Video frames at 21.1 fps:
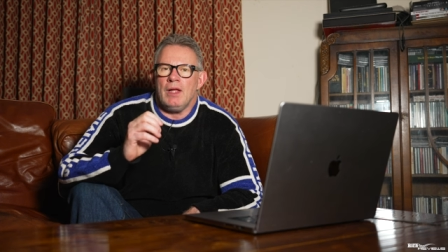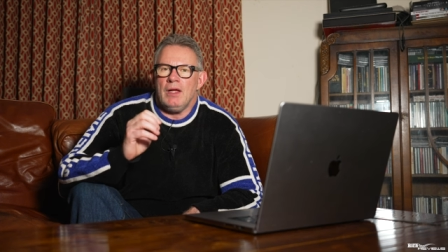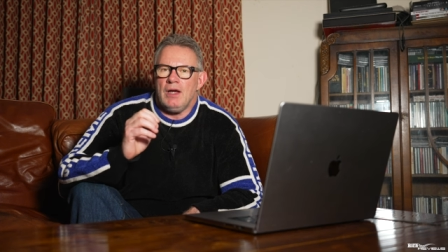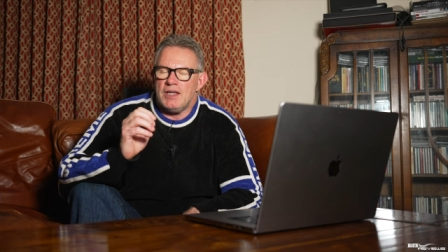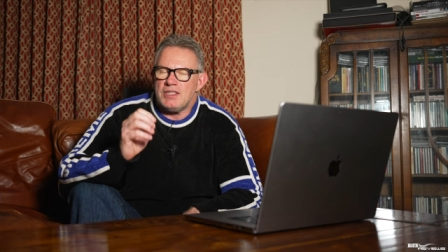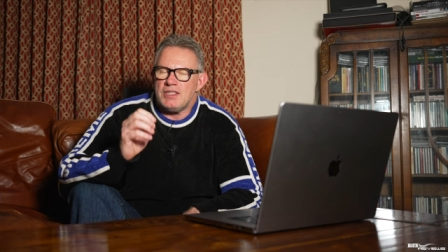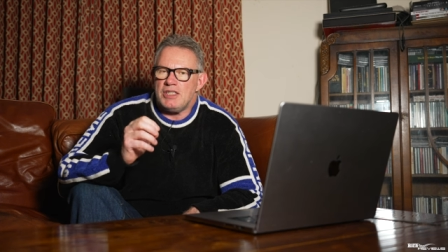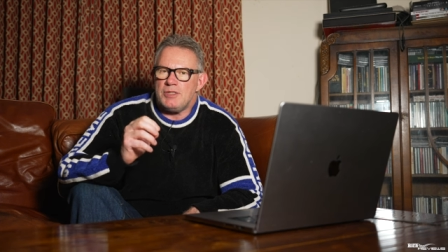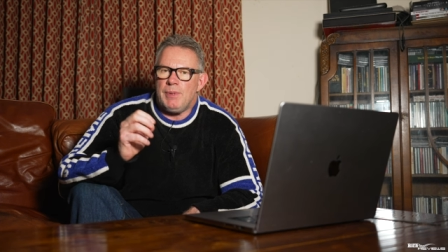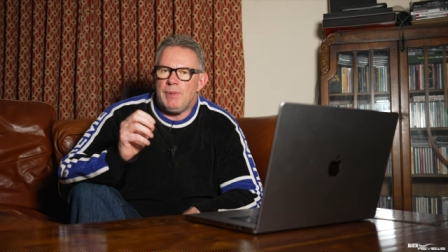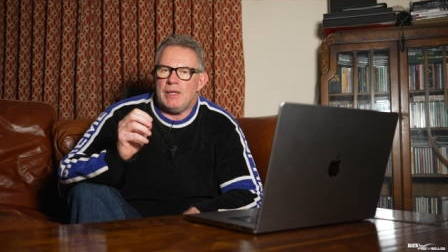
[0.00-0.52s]
I
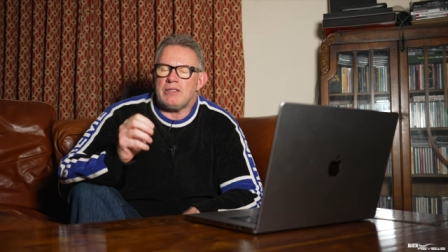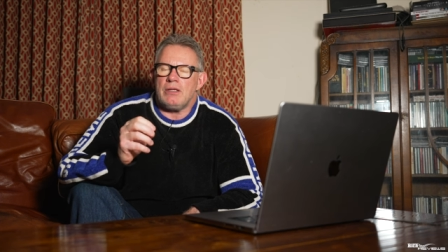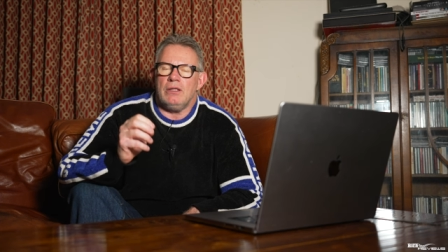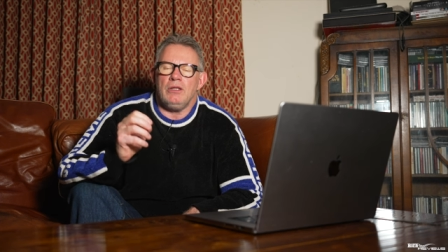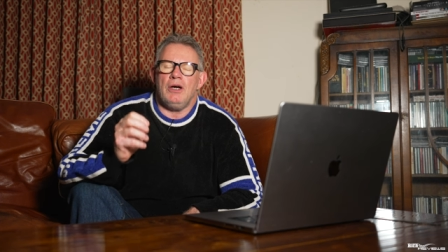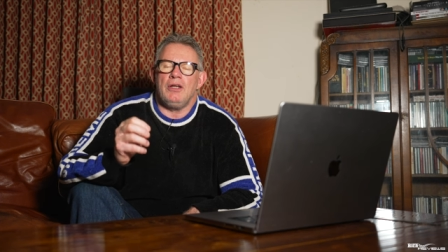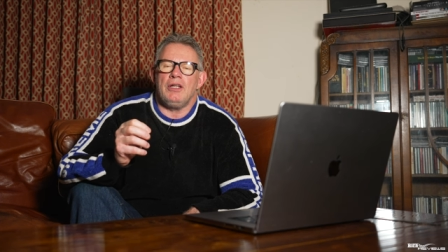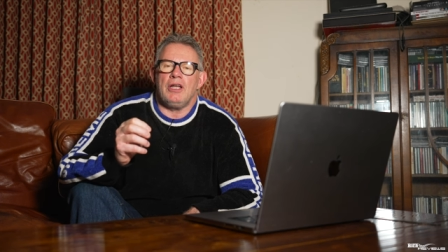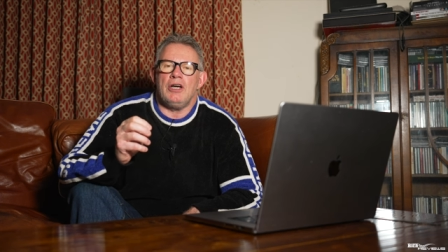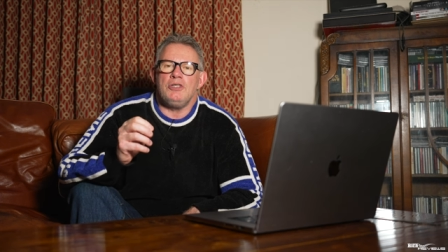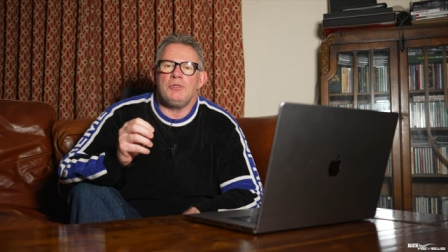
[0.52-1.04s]
suspect a
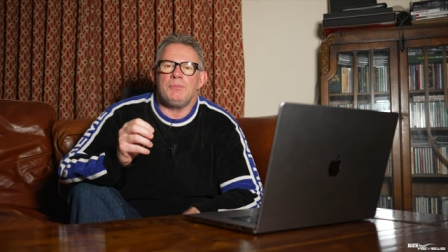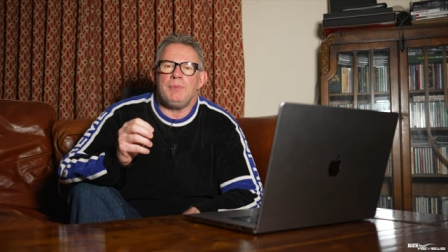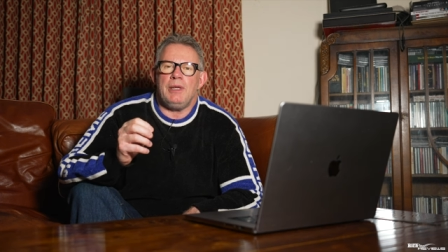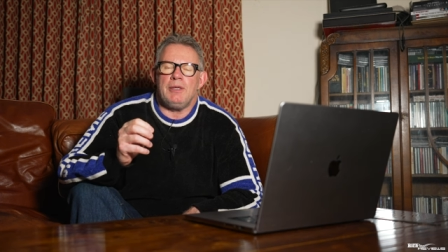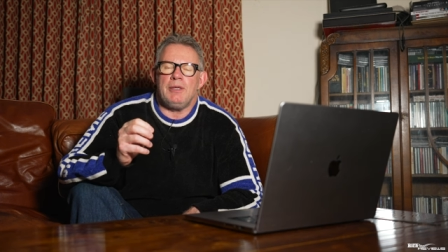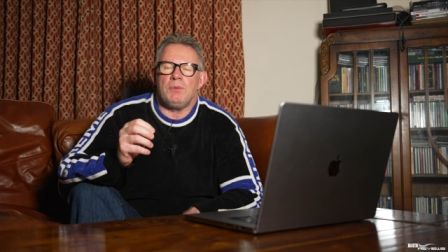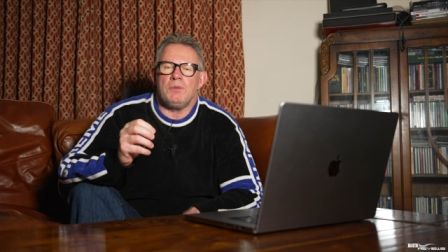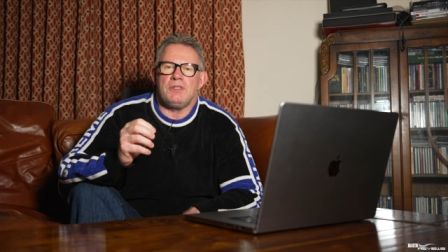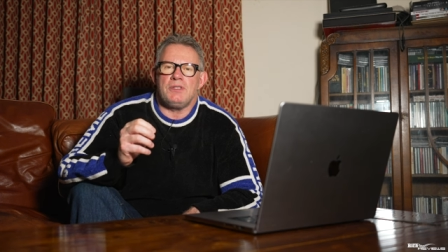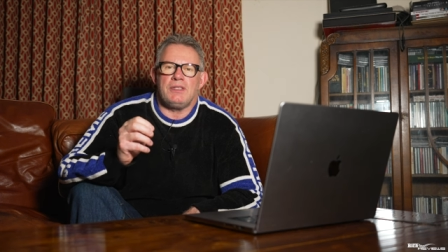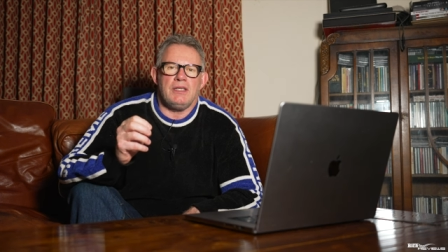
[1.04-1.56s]
lot of those
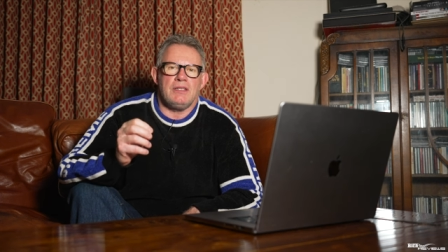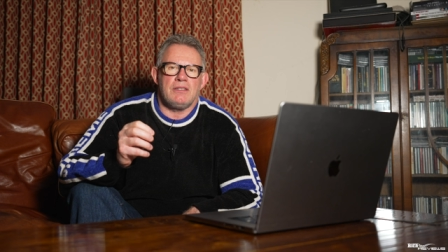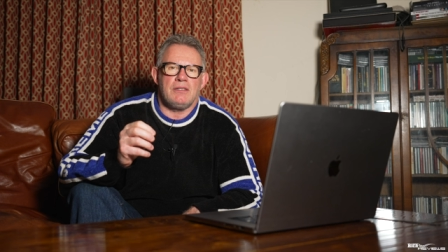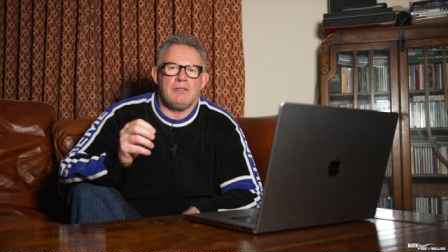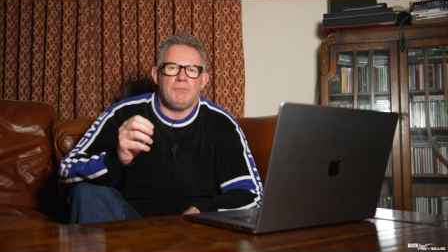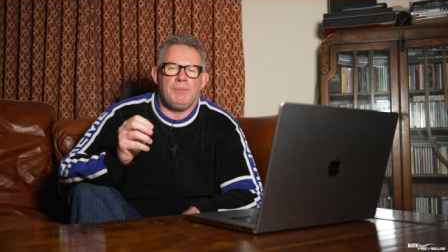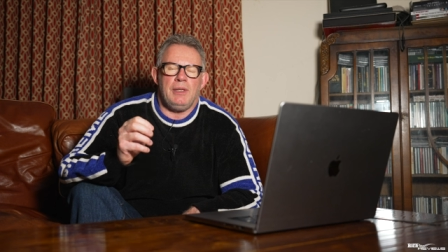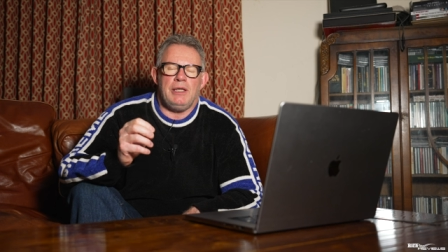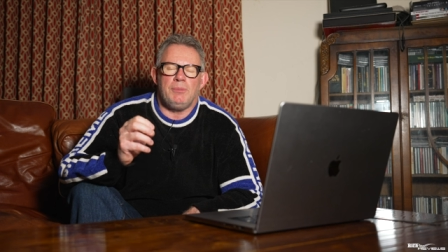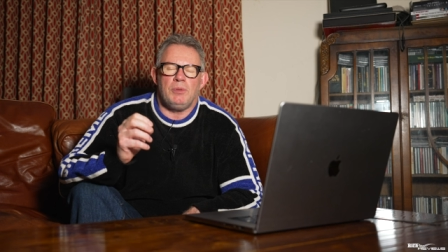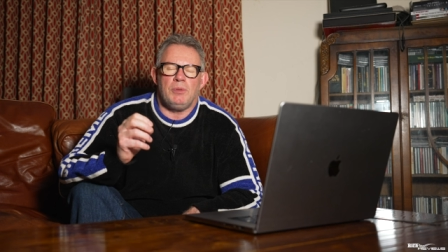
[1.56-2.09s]
people's
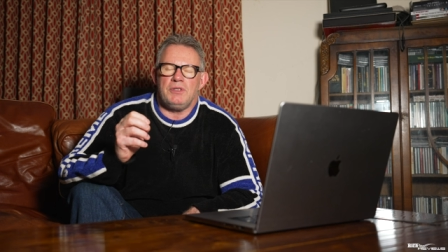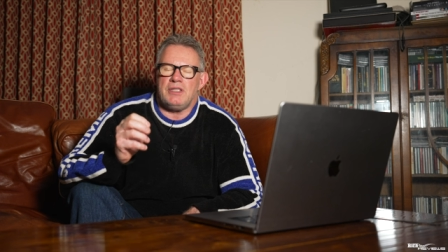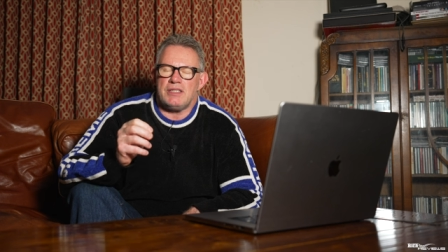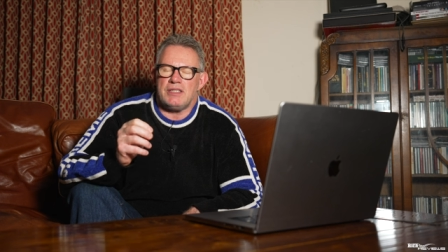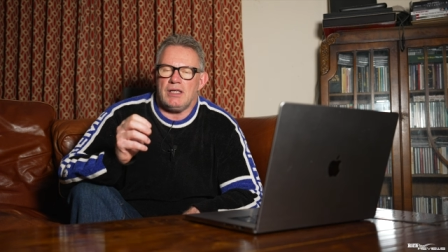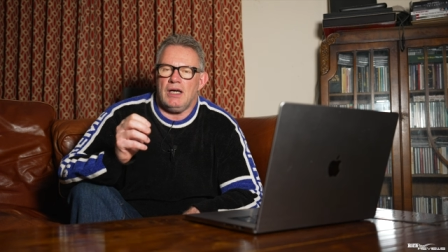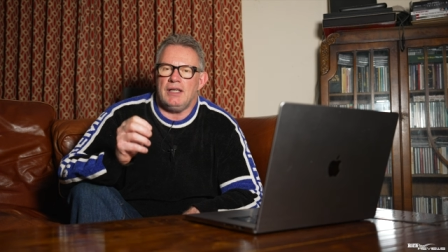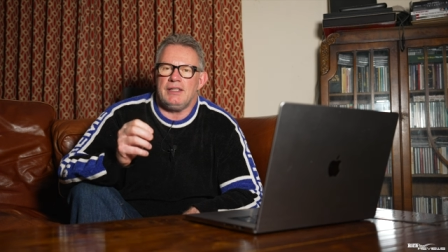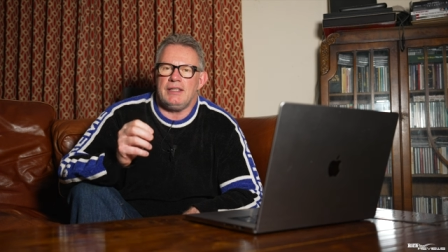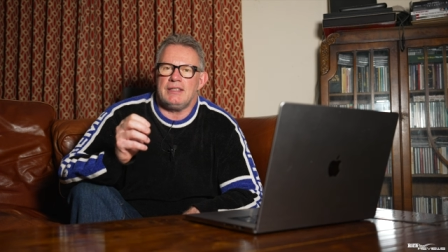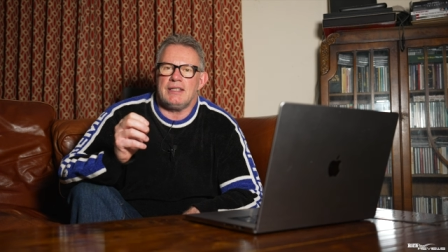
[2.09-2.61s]
people
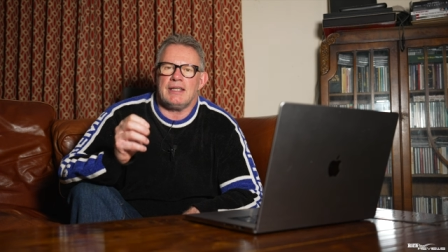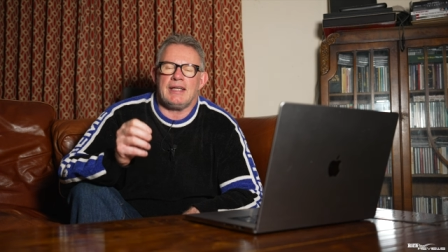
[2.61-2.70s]
decided